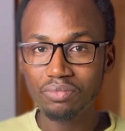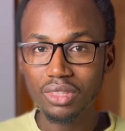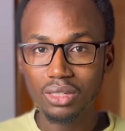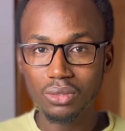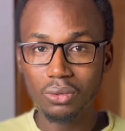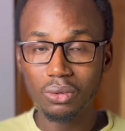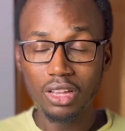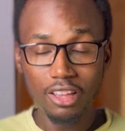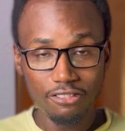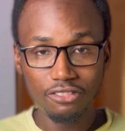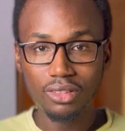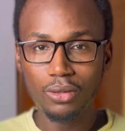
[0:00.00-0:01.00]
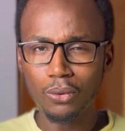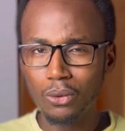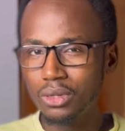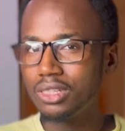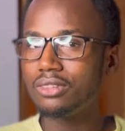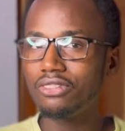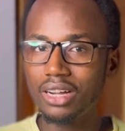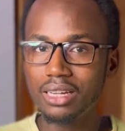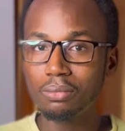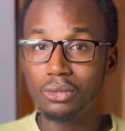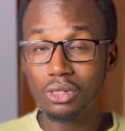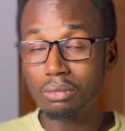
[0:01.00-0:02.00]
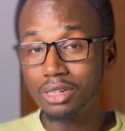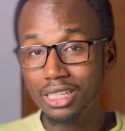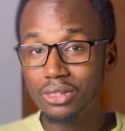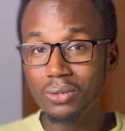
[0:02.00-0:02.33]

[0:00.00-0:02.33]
So if you couldn't find, for some reason,